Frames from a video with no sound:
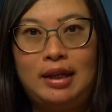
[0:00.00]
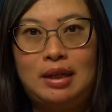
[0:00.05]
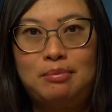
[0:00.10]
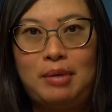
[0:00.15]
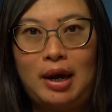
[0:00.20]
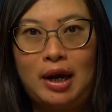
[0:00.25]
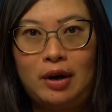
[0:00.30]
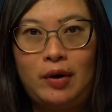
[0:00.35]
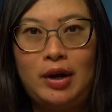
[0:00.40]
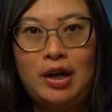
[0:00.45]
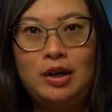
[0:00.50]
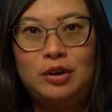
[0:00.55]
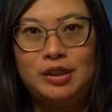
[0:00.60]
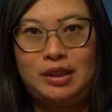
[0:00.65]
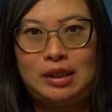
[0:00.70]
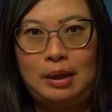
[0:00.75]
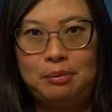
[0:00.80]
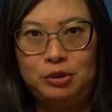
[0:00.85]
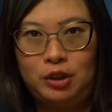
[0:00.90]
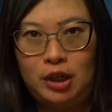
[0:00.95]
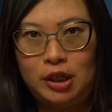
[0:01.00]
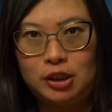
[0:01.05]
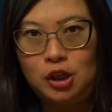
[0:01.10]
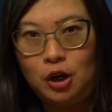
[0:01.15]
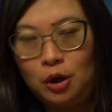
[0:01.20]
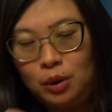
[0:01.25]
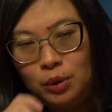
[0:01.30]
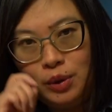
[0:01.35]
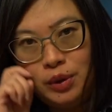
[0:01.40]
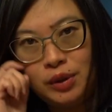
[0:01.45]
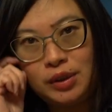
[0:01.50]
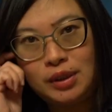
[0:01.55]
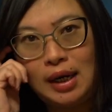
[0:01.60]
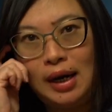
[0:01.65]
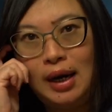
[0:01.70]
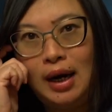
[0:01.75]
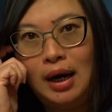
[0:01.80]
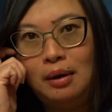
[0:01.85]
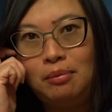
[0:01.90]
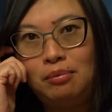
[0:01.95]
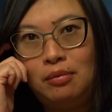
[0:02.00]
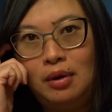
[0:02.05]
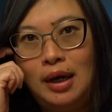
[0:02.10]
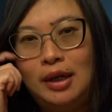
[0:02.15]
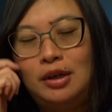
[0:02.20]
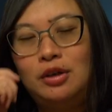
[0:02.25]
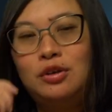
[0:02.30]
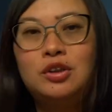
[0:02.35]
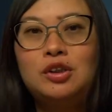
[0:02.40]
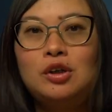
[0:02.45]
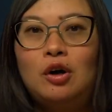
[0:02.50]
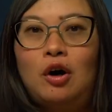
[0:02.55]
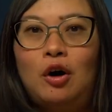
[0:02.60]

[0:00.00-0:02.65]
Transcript: them angry or step on their toes, and also